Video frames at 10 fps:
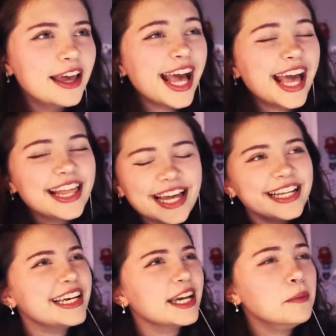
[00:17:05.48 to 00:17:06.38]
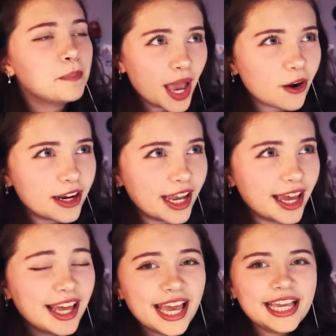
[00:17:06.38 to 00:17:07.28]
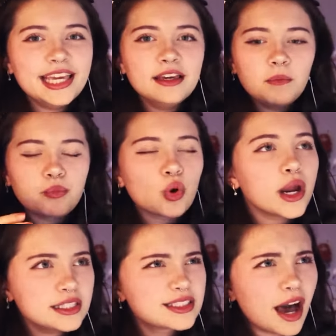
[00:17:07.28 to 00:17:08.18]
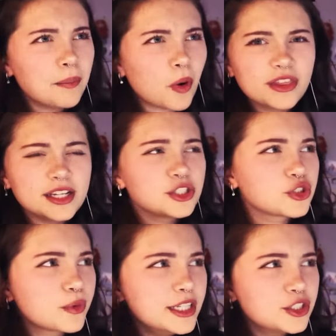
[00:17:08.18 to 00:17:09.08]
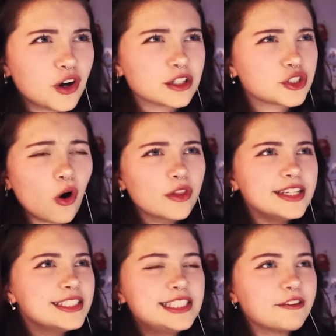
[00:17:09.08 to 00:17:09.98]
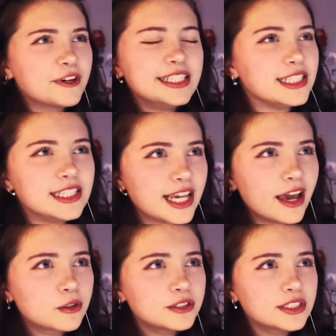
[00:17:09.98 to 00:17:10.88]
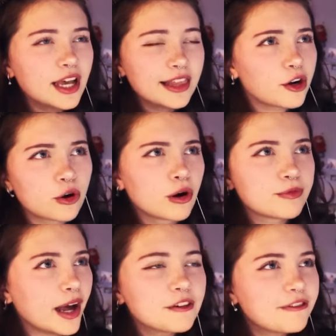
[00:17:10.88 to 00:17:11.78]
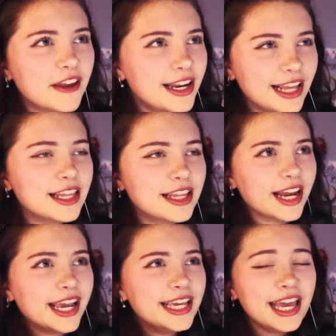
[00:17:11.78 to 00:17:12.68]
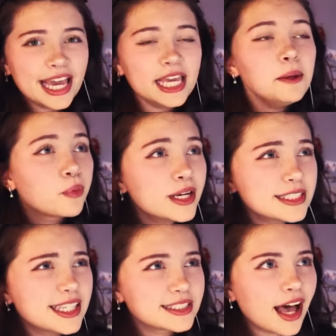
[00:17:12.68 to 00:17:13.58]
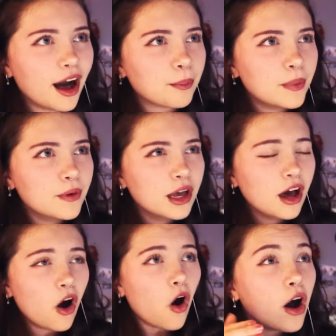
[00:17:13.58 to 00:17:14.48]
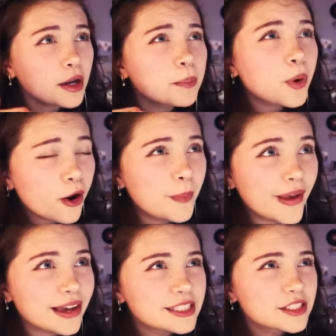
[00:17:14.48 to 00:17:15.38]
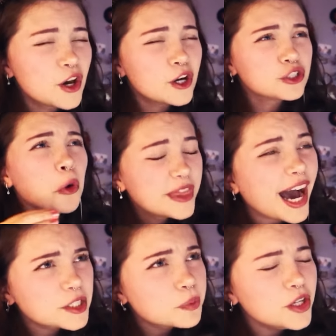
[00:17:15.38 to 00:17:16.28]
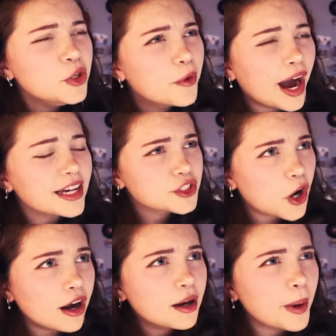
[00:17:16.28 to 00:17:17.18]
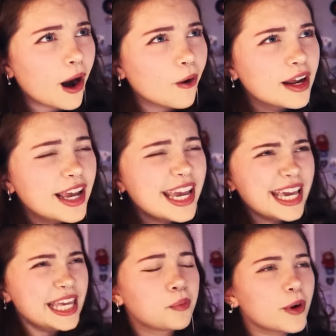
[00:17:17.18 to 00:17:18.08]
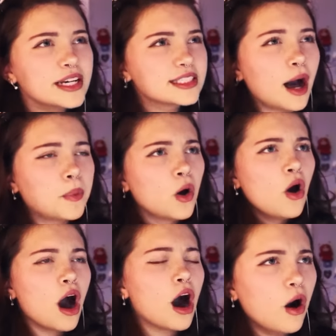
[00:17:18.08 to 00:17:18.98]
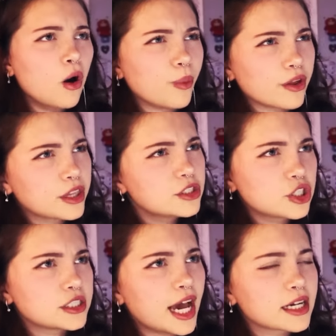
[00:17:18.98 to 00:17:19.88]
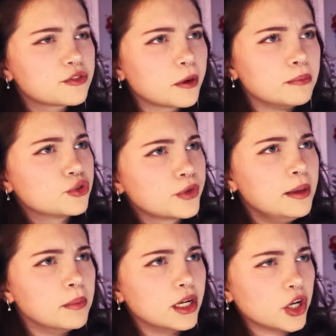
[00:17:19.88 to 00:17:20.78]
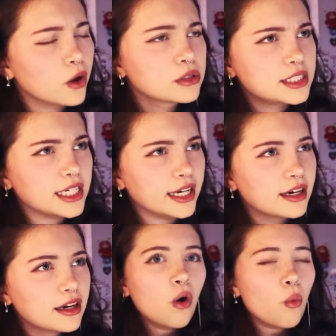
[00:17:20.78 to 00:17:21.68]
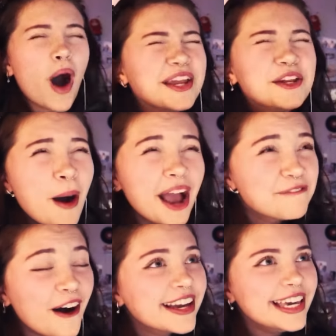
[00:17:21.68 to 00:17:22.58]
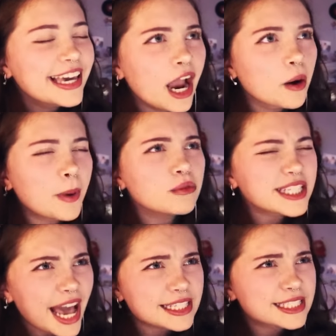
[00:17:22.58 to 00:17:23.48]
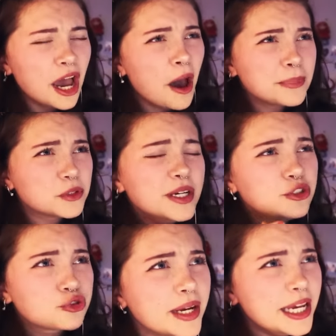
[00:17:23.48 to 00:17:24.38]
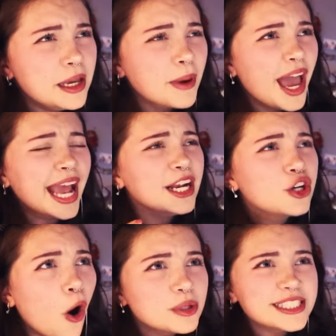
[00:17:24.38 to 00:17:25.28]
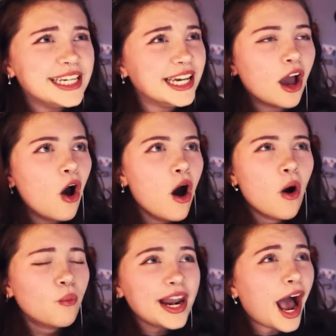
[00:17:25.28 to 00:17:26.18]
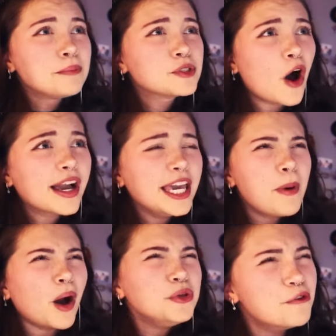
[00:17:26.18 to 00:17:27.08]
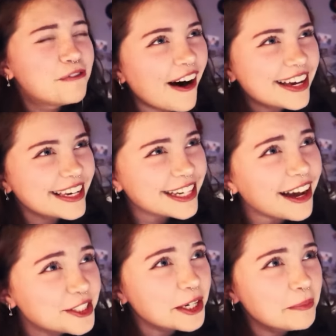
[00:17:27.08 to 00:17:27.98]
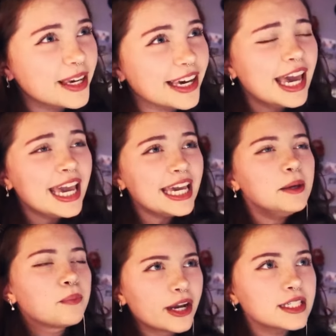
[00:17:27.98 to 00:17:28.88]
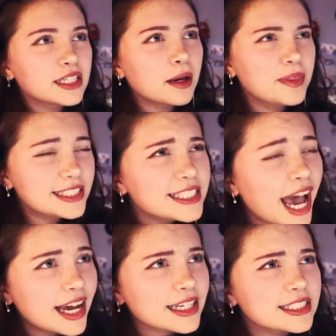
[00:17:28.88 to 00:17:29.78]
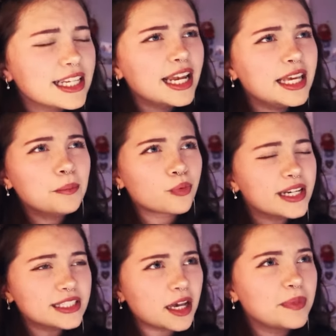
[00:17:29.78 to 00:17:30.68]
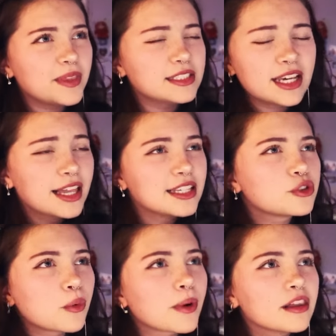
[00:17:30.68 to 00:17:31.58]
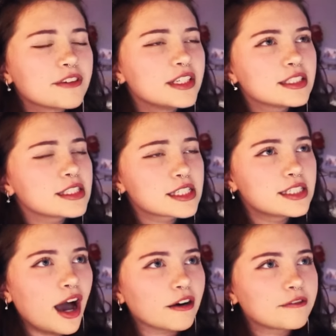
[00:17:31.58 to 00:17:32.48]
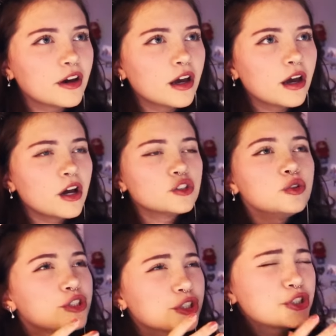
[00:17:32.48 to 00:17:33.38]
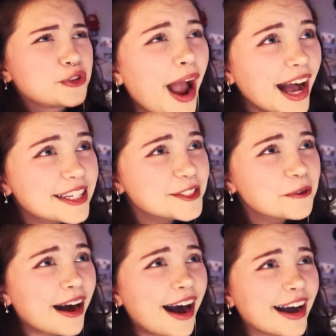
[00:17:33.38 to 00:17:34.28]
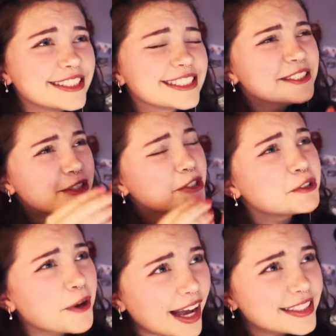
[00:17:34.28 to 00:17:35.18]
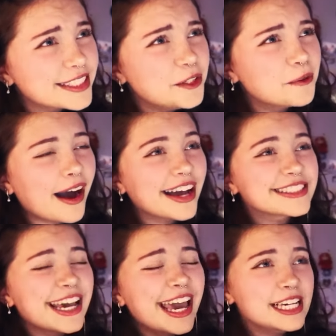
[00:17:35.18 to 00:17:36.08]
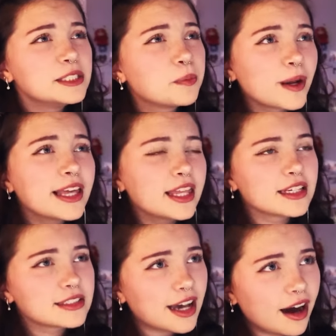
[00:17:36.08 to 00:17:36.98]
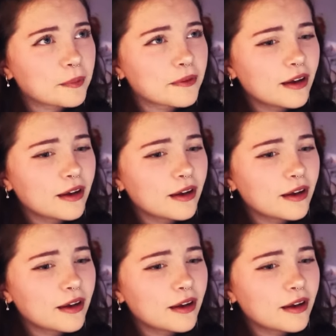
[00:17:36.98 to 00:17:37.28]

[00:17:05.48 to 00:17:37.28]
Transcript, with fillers: And then he can bury it. He brings up all these screenshots, all these different details that are irrelevant in the night. He brings this up on purpose, so that's what you guys talk about. He brings up, oh, well, these are texts from Dream and Ghostie. Why do I fucking care about text between Dream and Ghostie when I'm talking about you fucking touching me? He brings up these texts and he brings up this irrelevant stuff to distract you guys. He's distracting you guys. He's bringing this up